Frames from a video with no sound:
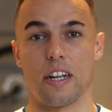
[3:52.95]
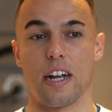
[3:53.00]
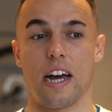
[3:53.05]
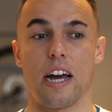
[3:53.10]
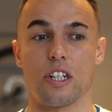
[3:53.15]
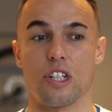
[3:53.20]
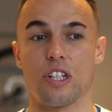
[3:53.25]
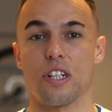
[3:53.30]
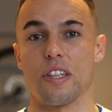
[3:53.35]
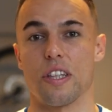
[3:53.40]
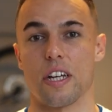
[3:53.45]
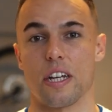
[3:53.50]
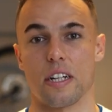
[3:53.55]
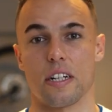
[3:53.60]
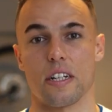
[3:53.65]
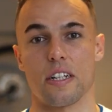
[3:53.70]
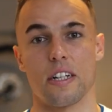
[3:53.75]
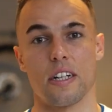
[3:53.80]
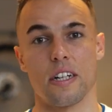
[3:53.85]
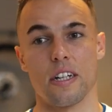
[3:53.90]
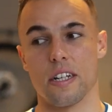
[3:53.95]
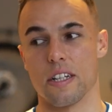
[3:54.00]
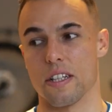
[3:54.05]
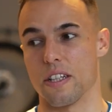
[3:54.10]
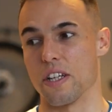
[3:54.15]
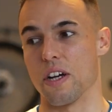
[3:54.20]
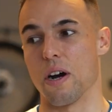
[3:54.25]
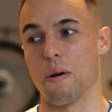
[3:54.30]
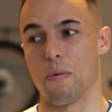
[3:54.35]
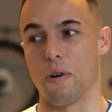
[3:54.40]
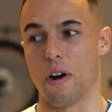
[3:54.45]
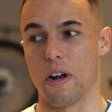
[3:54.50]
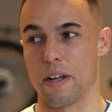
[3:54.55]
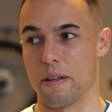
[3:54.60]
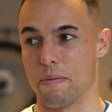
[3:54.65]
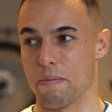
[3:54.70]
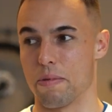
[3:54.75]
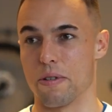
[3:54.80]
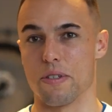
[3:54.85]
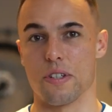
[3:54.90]
And I actually think the
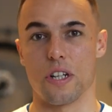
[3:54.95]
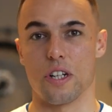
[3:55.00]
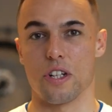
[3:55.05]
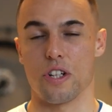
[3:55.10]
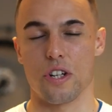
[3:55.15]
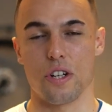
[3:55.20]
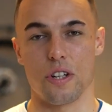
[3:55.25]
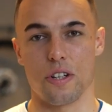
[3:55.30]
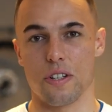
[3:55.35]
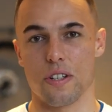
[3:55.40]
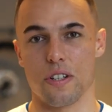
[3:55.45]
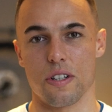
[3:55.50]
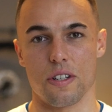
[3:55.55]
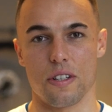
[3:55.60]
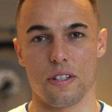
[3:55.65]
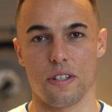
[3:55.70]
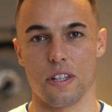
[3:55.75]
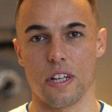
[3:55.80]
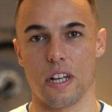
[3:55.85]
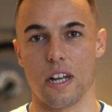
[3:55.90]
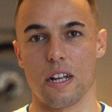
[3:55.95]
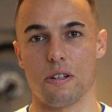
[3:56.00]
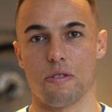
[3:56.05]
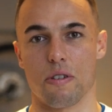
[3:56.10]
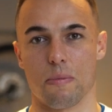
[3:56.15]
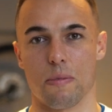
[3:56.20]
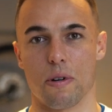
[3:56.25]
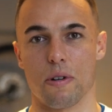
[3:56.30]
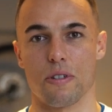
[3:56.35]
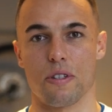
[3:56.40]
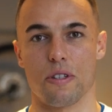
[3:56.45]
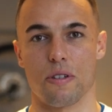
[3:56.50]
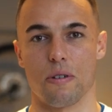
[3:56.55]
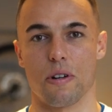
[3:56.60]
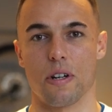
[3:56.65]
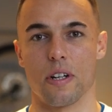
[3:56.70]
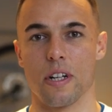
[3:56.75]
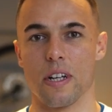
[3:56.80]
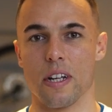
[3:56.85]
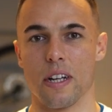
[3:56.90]
upright position, the, the electric
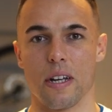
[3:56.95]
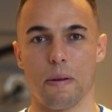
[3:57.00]
motor,